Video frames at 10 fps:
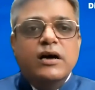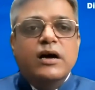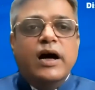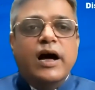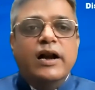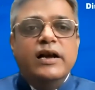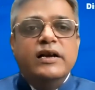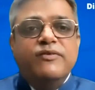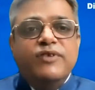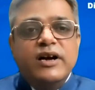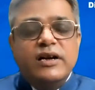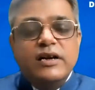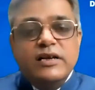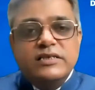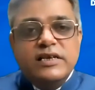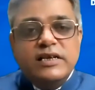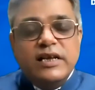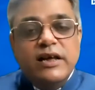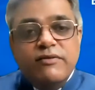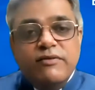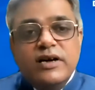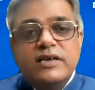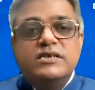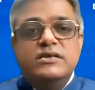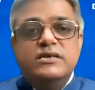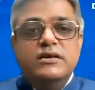handling different district events.